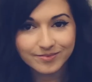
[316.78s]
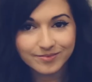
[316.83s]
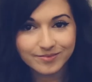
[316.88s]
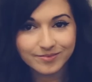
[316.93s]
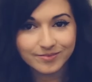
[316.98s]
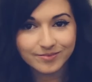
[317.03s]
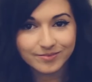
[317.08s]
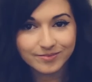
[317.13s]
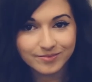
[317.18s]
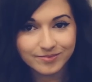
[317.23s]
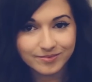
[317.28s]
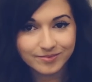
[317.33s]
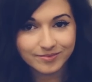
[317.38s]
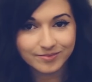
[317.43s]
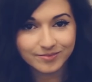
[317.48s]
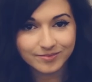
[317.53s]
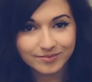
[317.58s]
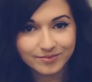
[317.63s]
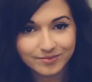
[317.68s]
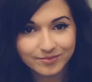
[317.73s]

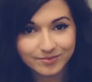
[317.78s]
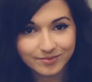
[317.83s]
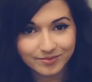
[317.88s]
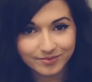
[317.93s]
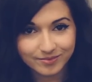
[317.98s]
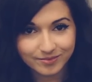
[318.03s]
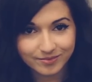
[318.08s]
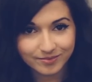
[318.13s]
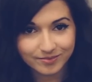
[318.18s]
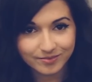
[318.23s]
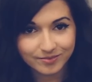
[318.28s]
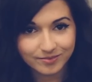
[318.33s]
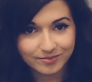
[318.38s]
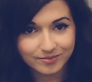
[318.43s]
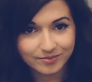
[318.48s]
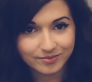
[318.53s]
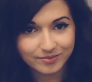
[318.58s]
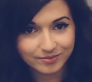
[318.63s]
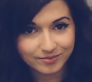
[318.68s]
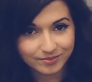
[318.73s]

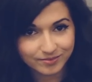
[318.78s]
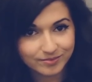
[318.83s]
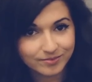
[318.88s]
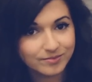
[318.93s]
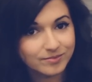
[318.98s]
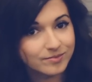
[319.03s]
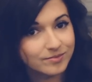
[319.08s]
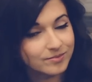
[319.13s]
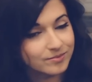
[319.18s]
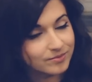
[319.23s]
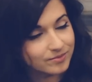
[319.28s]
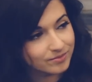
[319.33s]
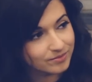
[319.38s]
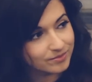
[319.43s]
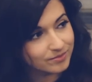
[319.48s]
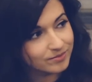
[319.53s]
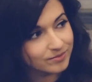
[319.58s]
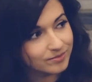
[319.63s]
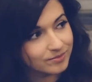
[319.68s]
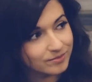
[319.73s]

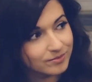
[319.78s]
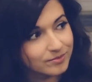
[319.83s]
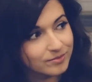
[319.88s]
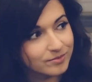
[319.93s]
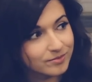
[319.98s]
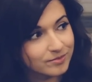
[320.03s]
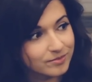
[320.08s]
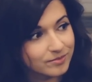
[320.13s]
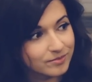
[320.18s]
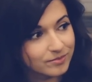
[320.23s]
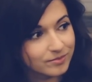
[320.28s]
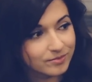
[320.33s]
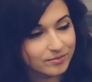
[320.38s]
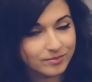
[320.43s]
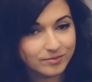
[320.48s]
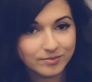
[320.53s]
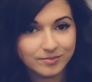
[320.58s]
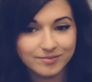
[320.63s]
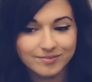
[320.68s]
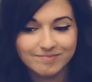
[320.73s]

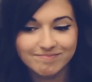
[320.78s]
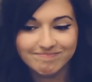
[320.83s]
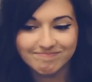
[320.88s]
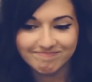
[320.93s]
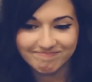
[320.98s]
No words are spoken by the person on screen.